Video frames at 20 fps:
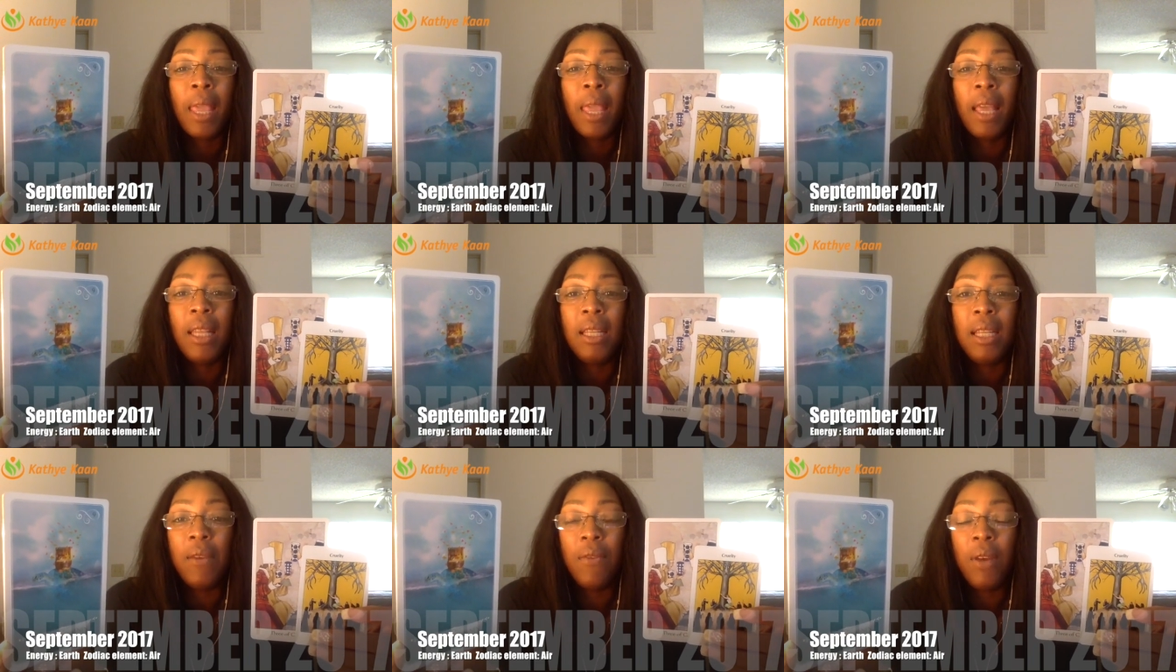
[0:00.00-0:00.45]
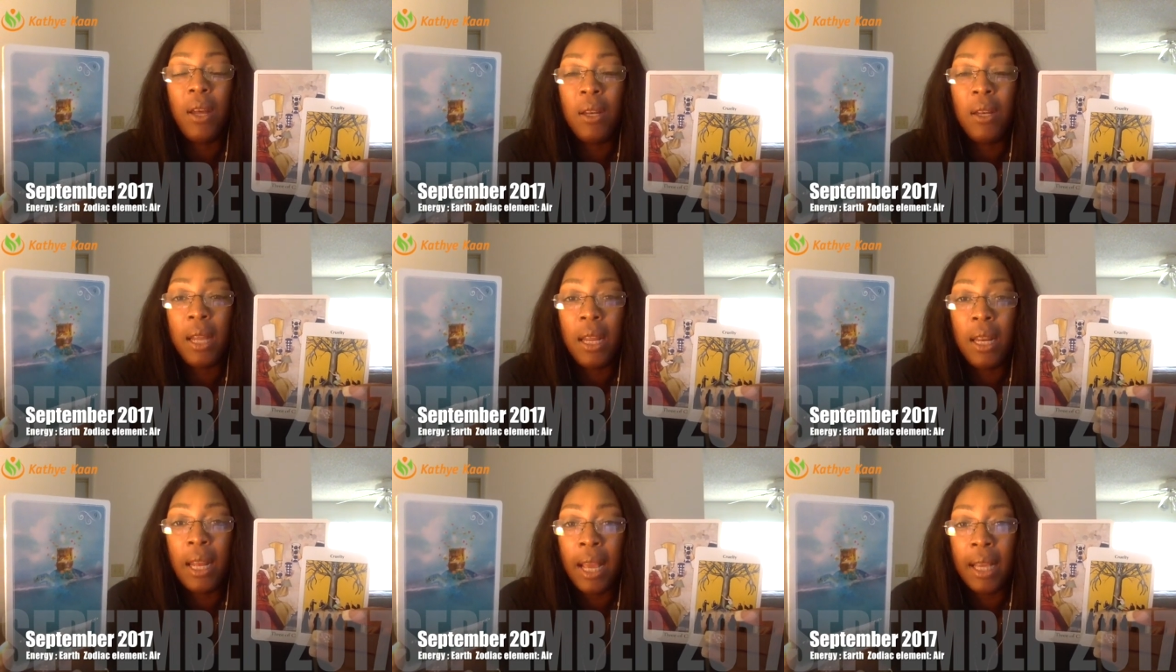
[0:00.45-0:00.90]

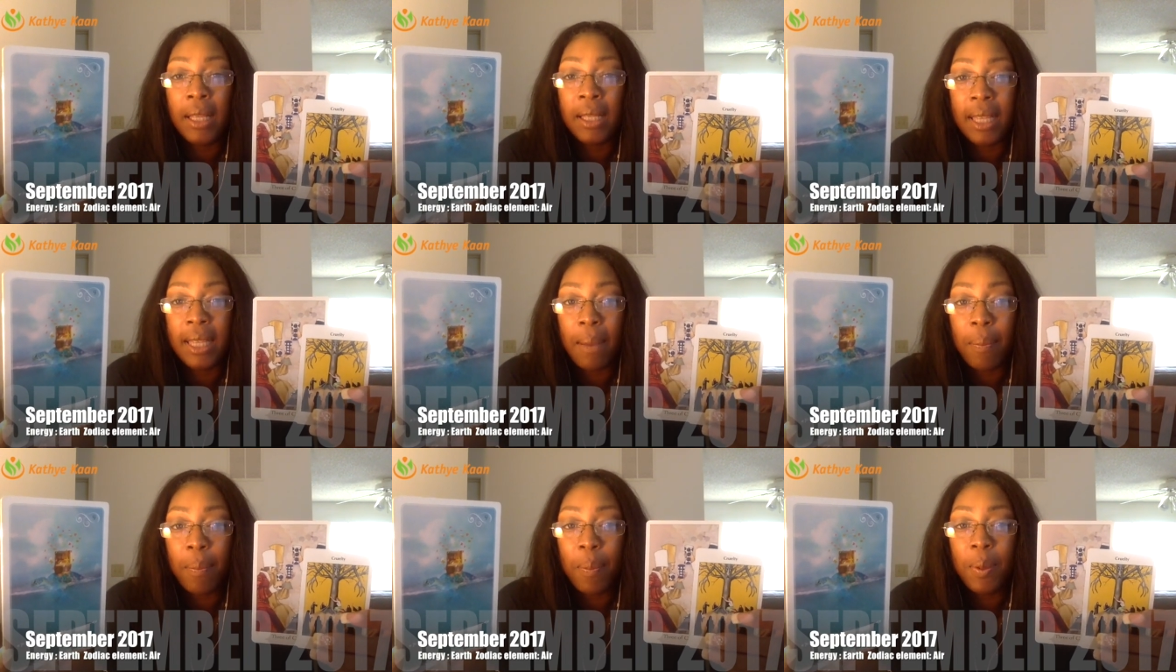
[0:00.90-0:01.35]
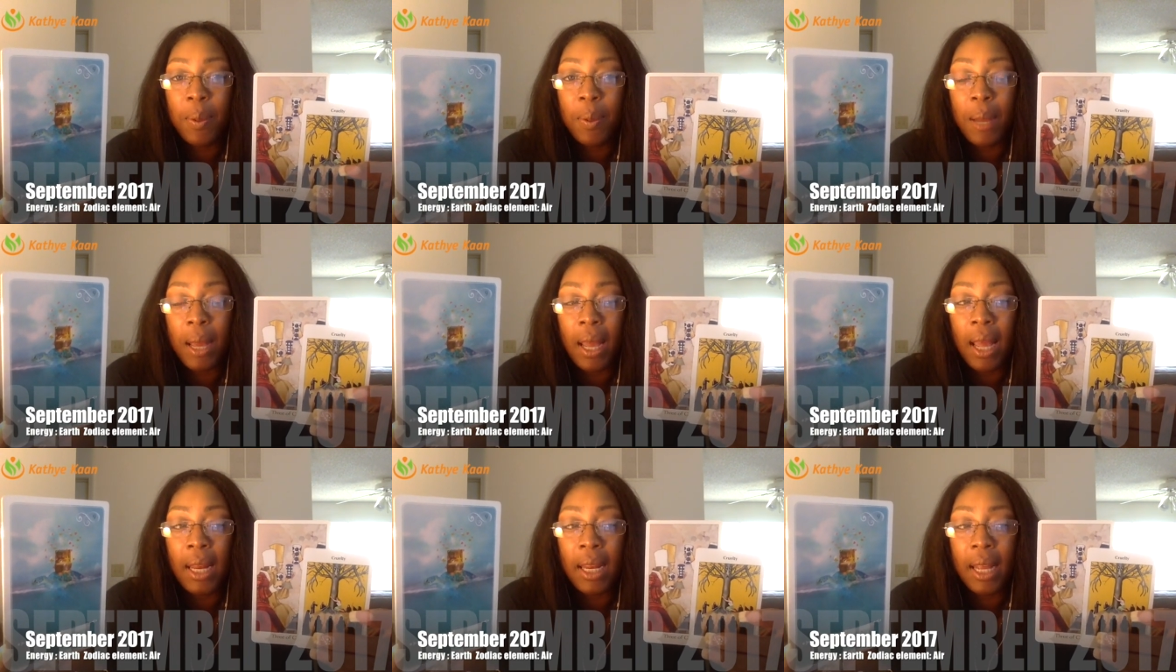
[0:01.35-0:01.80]
an
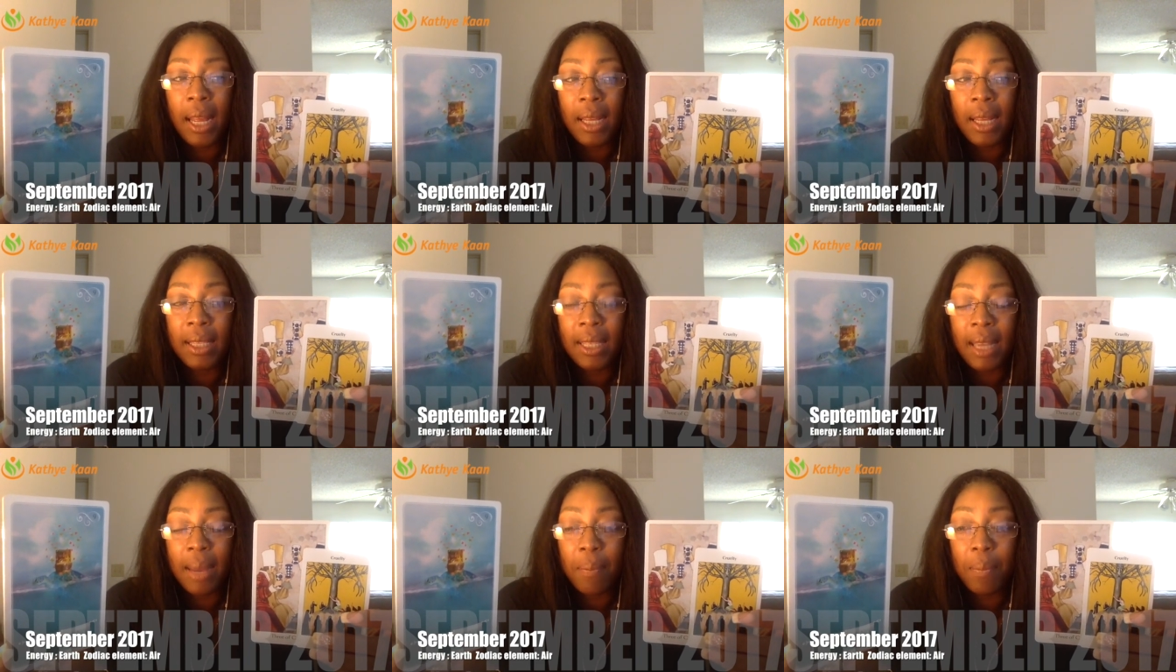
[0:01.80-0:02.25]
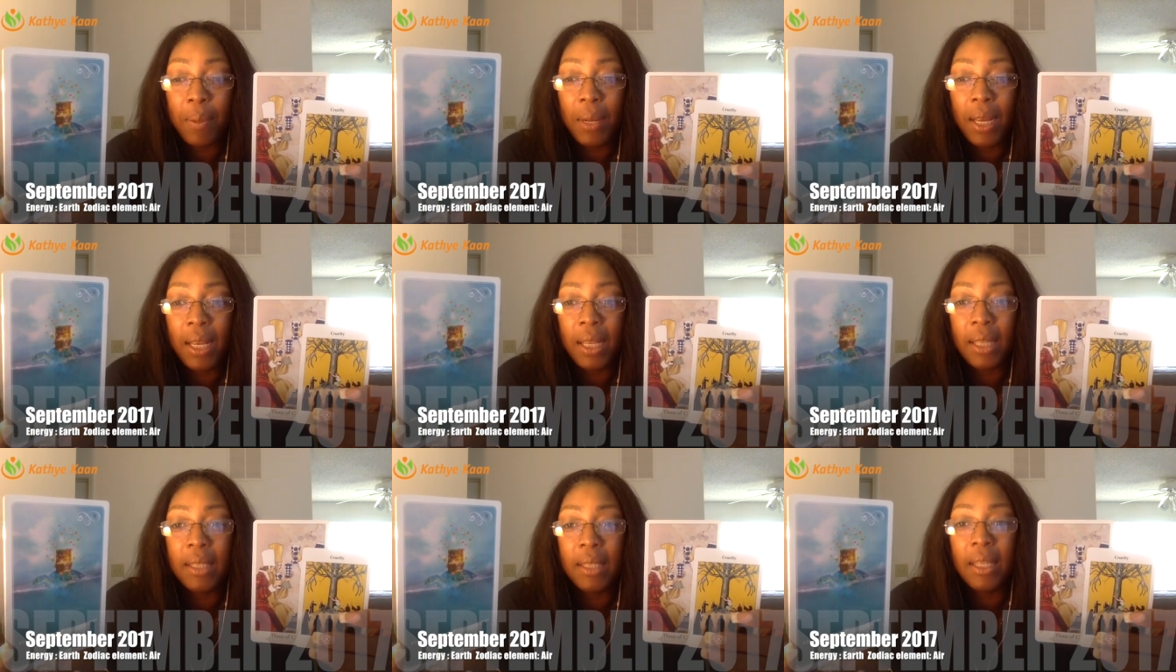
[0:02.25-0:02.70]
example
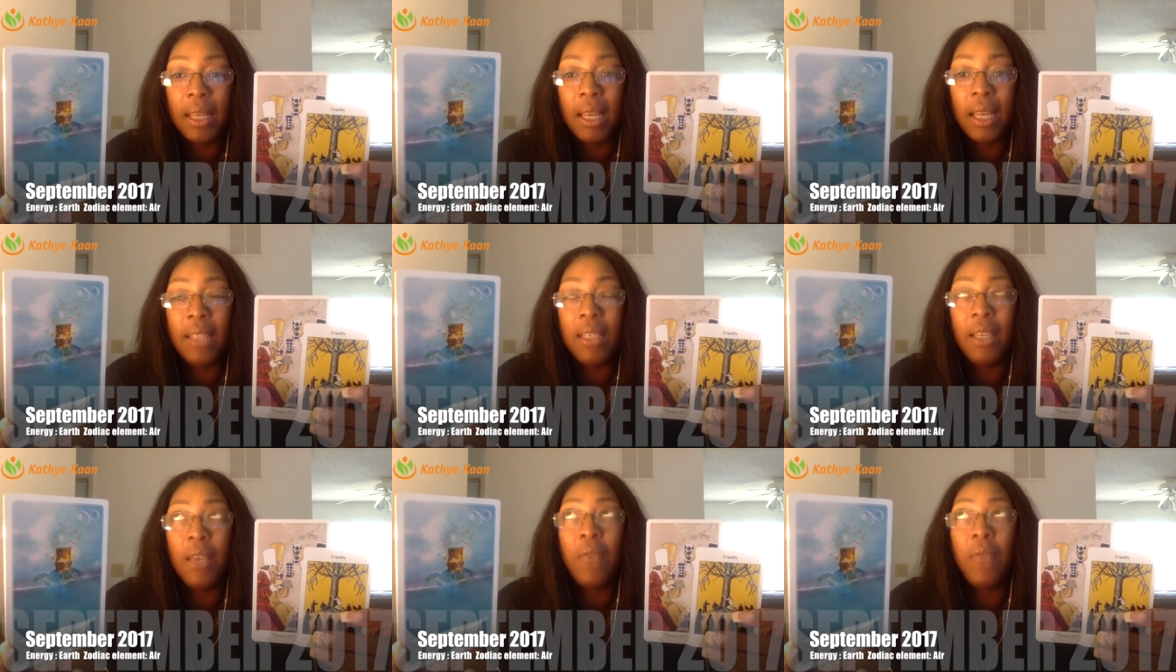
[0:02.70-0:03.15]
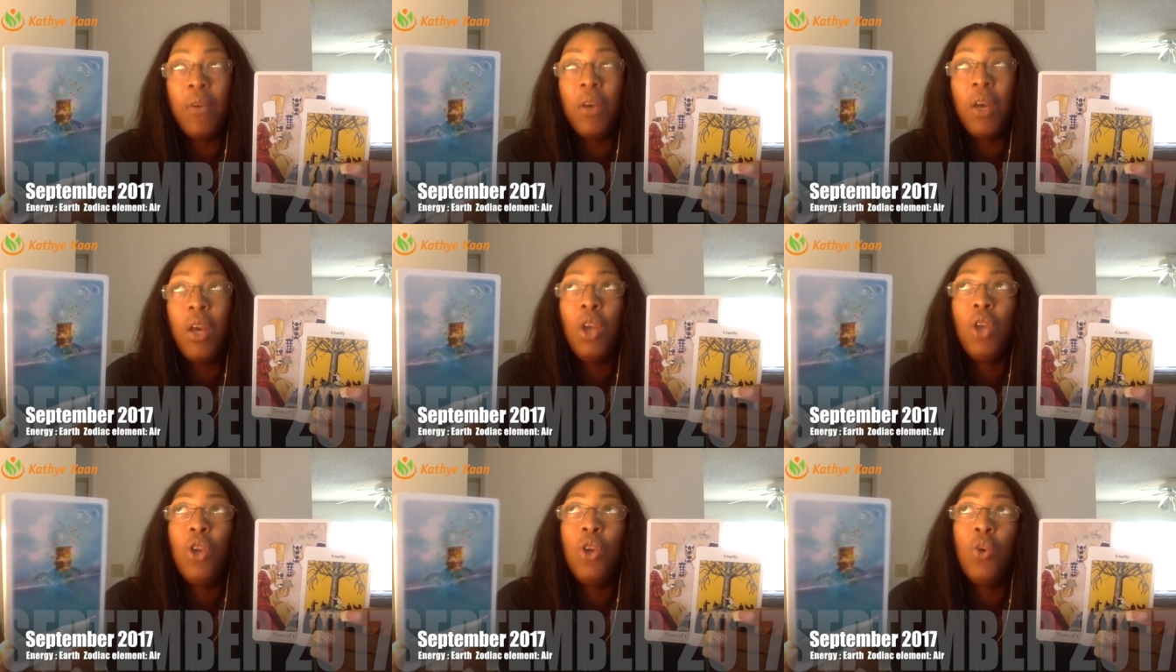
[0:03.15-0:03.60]
is as if
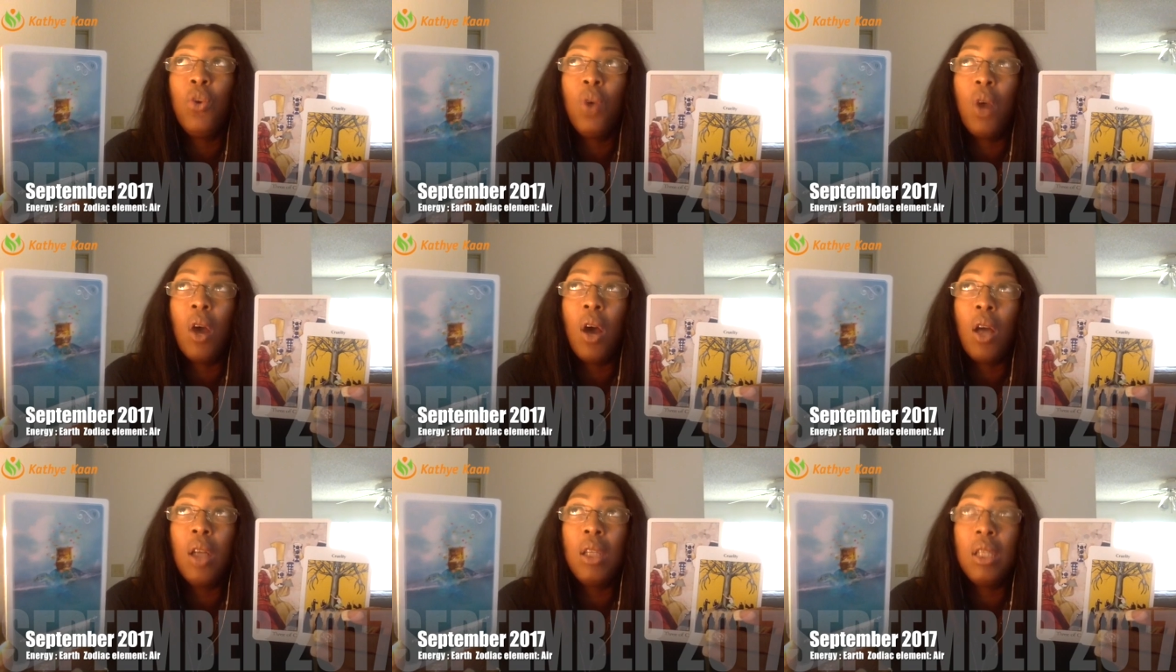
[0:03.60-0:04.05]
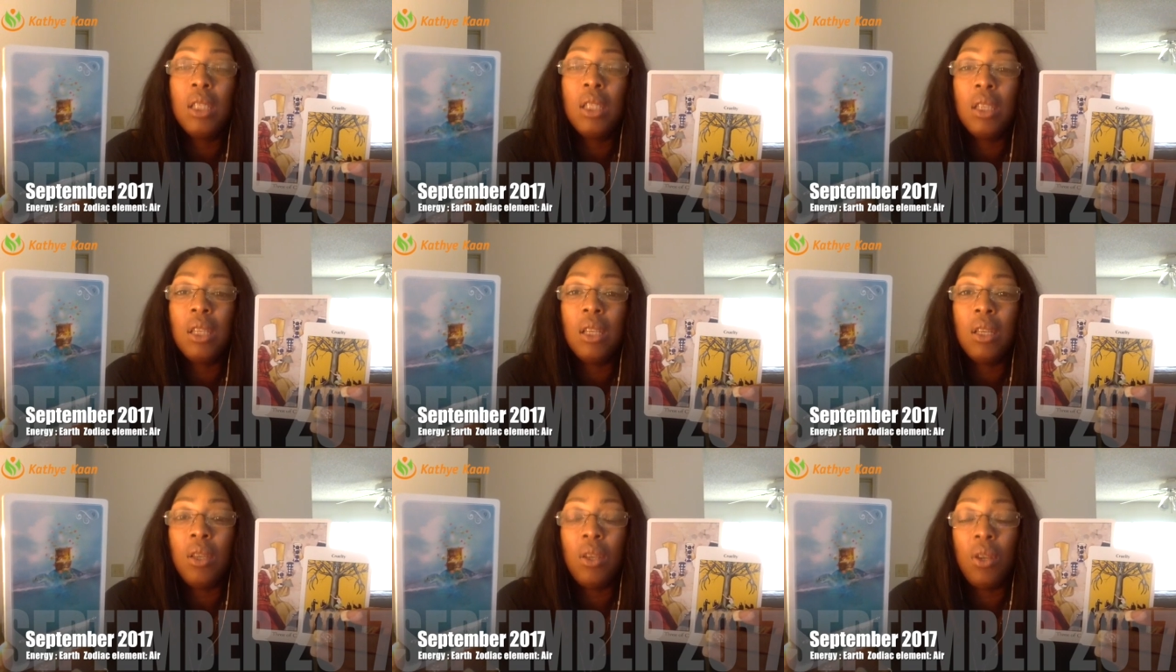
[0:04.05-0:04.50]
you got,
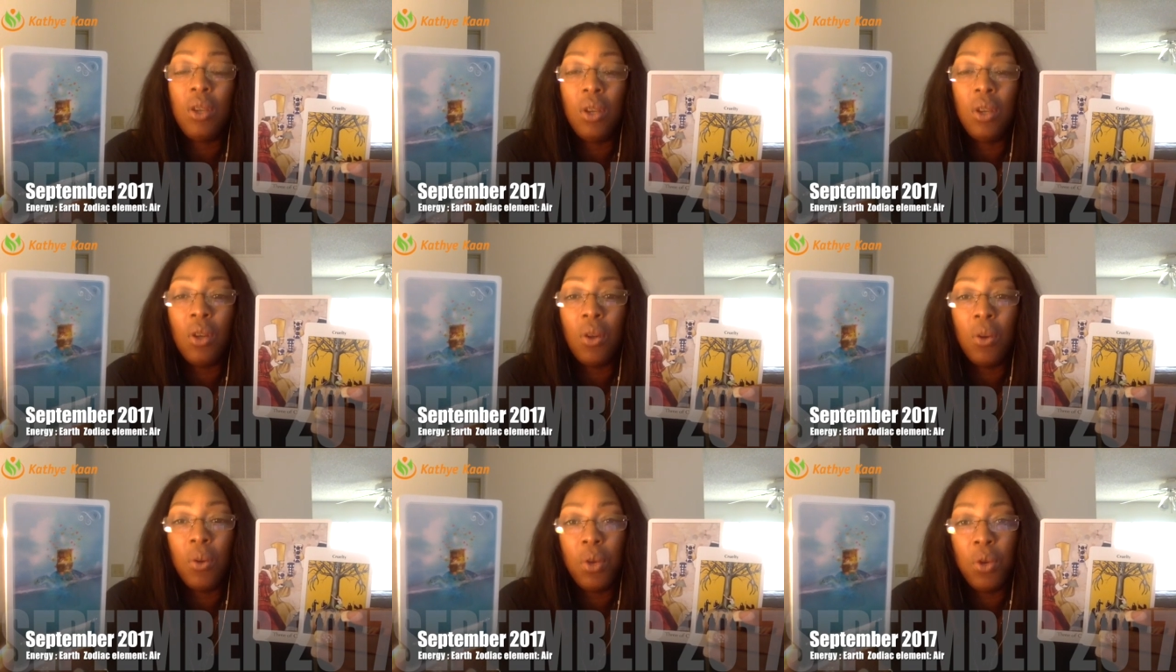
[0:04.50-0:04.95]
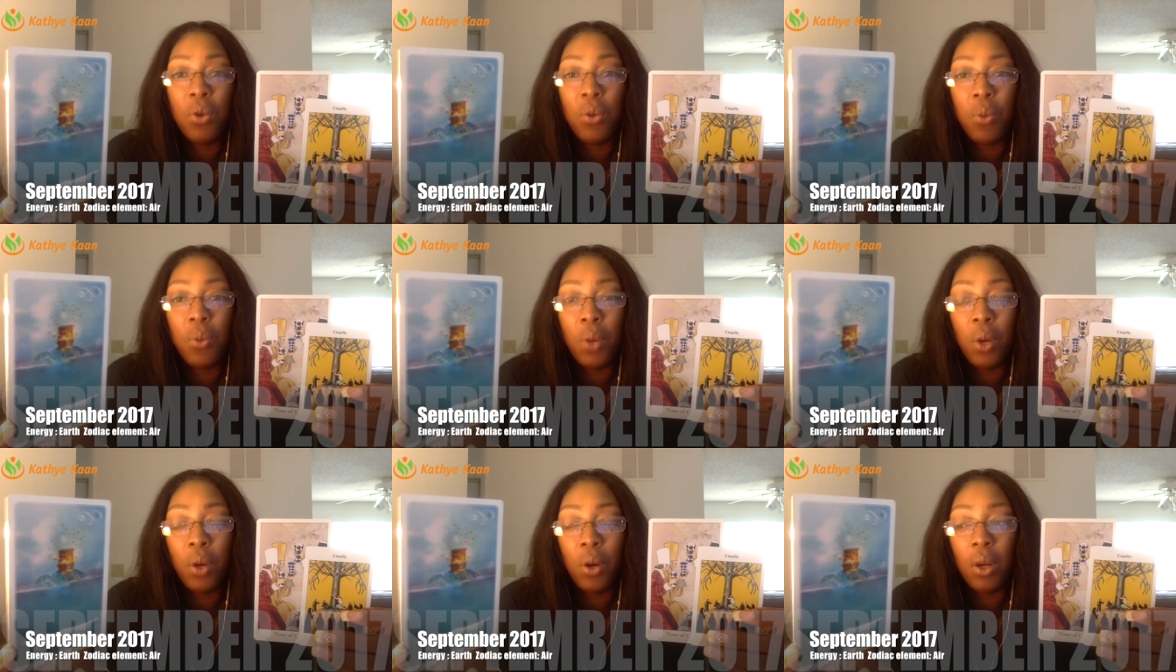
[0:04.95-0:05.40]
you know, you
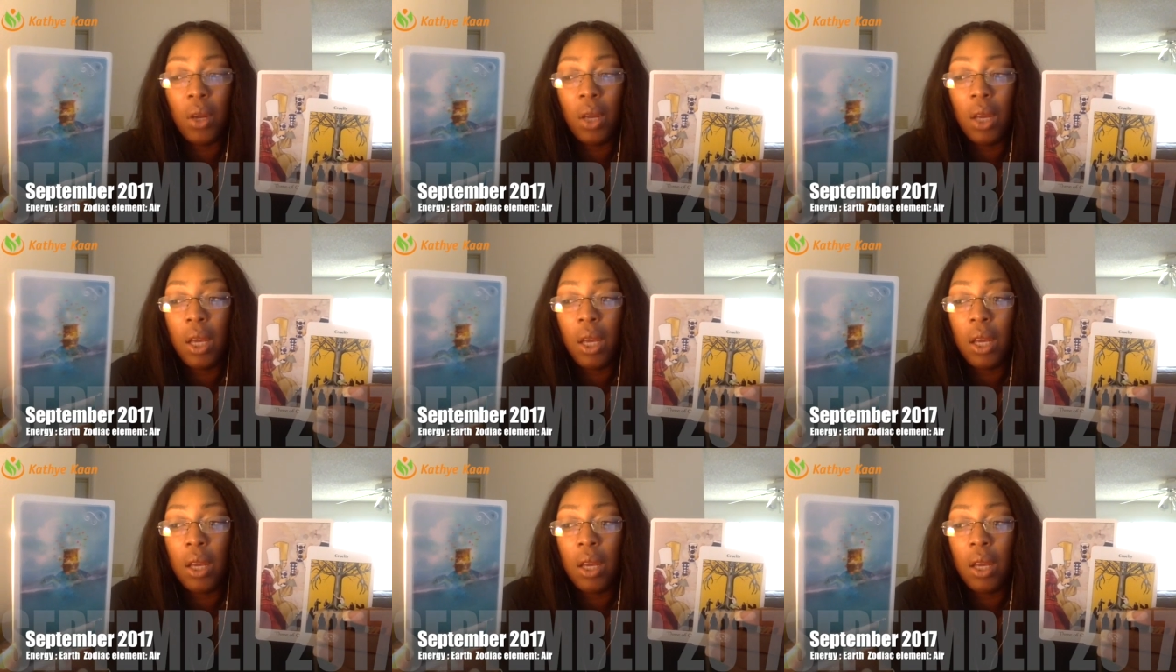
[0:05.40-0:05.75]
were